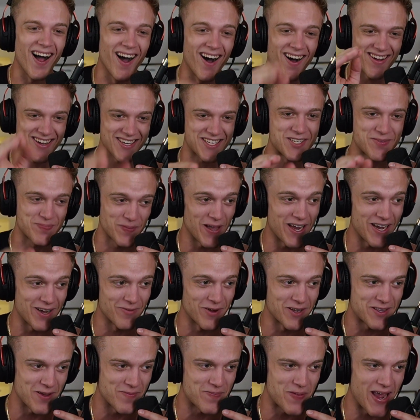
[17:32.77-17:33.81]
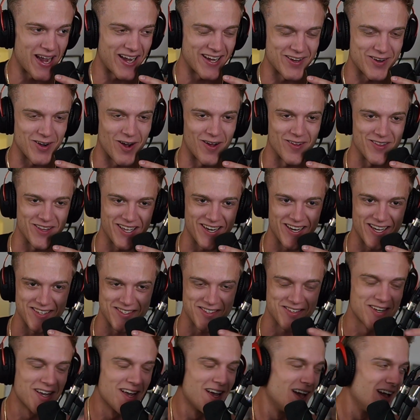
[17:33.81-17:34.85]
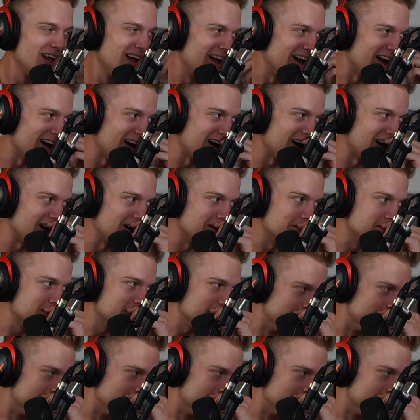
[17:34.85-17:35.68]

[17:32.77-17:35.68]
I'll explain what the pain gauntlet is. Um,